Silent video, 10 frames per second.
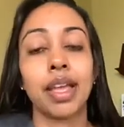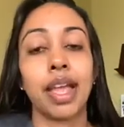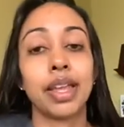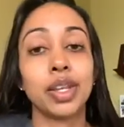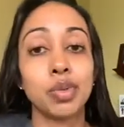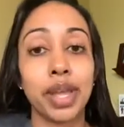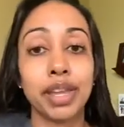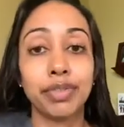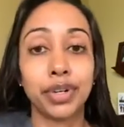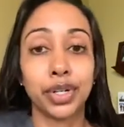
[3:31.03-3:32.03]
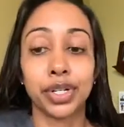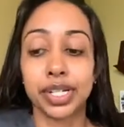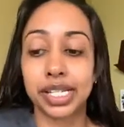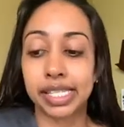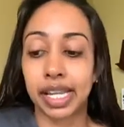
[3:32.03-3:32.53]
And you may have heard
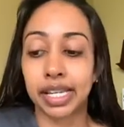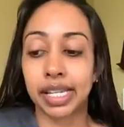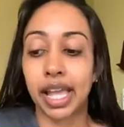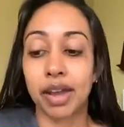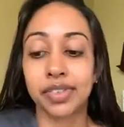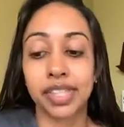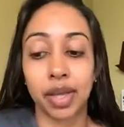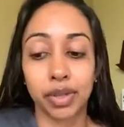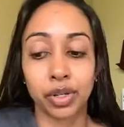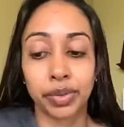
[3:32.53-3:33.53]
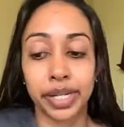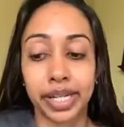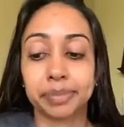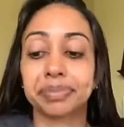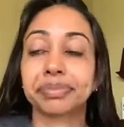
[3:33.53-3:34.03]
a study out of South Korea